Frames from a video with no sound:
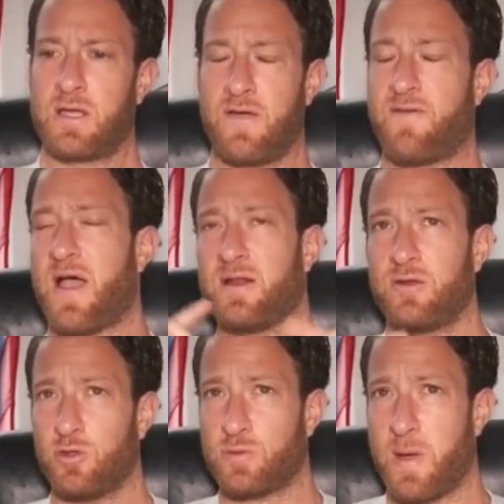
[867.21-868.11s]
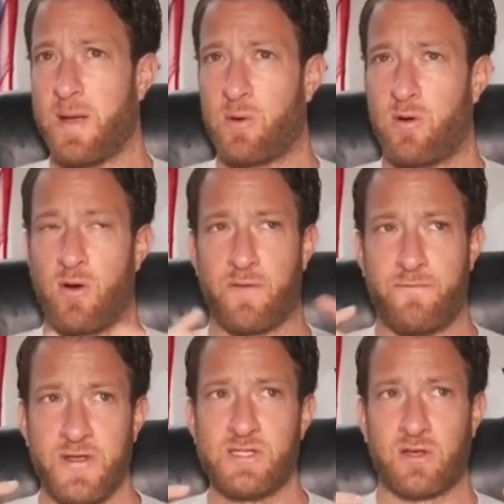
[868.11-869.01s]
if I had a newspaper or a
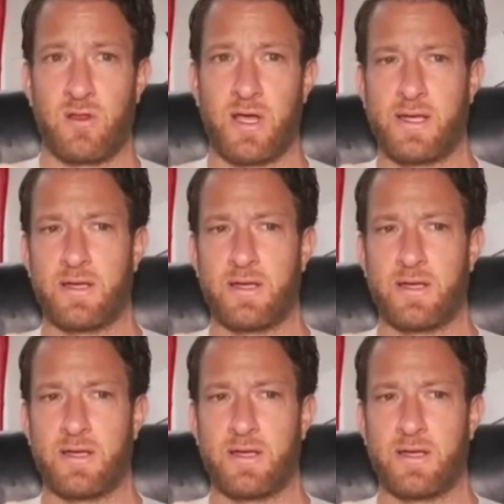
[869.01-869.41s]
physical